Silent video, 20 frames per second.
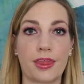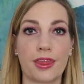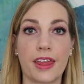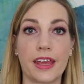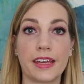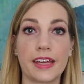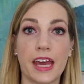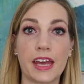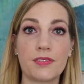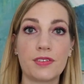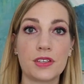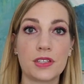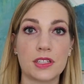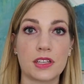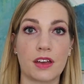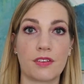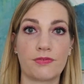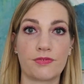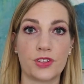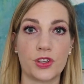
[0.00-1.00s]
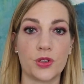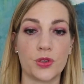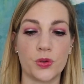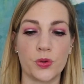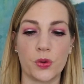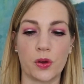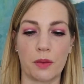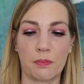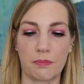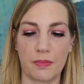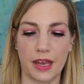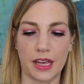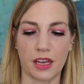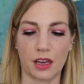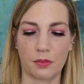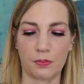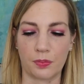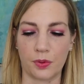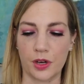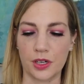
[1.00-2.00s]
they gave us a few
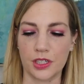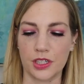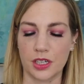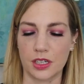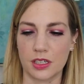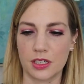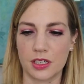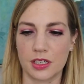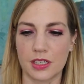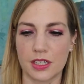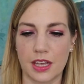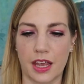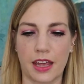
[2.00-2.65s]
makeup brushes,